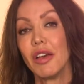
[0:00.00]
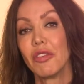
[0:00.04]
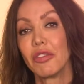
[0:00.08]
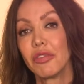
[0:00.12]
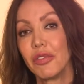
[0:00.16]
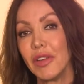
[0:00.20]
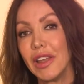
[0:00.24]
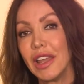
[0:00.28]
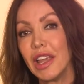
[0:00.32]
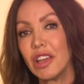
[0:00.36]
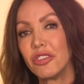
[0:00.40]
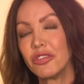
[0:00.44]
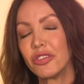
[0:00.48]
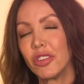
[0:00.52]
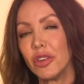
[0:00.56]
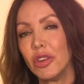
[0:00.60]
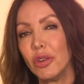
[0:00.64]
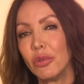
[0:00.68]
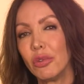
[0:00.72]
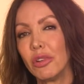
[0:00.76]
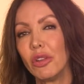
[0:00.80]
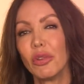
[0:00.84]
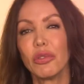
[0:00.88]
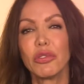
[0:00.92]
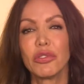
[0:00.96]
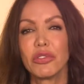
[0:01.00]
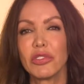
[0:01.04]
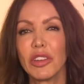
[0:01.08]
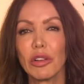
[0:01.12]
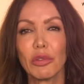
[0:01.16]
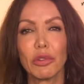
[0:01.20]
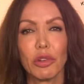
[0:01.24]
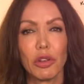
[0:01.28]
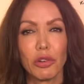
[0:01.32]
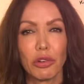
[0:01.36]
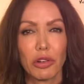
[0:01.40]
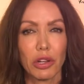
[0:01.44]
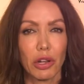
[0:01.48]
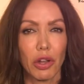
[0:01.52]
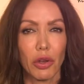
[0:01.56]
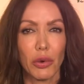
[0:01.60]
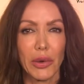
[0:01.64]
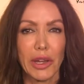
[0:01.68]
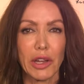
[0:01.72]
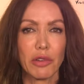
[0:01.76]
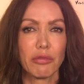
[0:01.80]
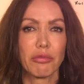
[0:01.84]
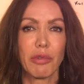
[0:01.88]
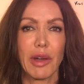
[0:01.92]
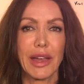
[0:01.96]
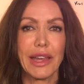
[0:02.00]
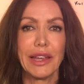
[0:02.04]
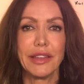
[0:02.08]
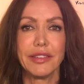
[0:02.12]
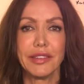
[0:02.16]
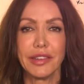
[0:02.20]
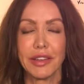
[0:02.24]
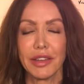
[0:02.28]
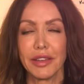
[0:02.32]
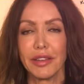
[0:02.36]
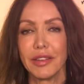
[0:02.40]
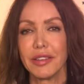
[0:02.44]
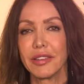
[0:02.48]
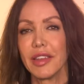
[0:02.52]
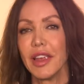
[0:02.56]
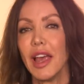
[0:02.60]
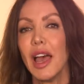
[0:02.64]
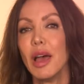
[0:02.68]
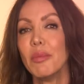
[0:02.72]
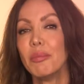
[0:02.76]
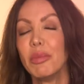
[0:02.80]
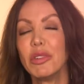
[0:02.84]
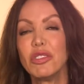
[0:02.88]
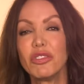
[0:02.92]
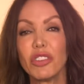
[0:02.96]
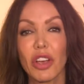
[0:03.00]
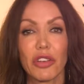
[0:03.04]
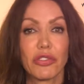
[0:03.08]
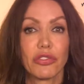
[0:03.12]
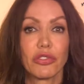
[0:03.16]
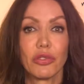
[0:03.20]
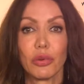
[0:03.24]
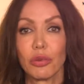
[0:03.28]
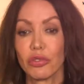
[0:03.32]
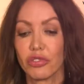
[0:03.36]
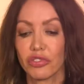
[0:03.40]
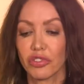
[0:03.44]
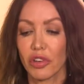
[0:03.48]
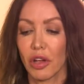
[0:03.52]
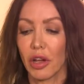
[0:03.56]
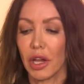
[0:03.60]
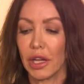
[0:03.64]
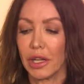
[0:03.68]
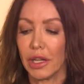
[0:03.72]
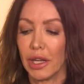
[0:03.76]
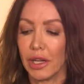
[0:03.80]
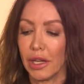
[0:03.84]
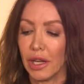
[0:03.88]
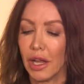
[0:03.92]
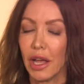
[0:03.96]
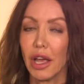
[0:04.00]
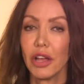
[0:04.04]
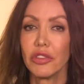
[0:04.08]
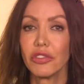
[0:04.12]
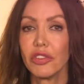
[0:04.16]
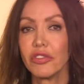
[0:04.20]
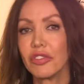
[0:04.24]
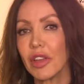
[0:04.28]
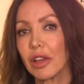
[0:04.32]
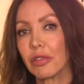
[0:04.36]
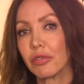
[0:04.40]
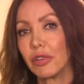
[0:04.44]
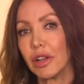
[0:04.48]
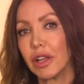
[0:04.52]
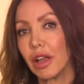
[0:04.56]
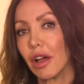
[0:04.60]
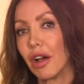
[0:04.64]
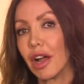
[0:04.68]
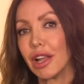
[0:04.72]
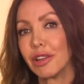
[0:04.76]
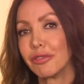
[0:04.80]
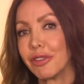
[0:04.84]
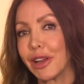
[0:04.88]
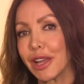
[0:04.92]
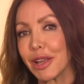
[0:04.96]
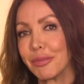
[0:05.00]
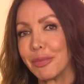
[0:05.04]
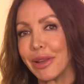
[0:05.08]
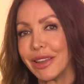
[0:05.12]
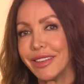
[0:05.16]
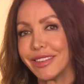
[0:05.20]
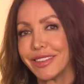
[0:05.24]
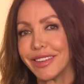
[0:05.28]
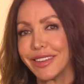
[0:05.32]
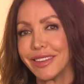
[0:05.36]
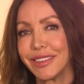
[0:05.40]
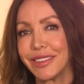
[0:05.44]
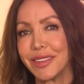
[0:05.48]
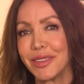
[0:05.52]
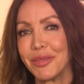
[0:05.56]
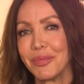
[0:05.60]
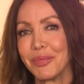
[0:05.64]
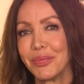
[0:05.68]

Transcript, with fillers: finish so you look still look glowing and radiant but just not shiny. So definitely highly recommended.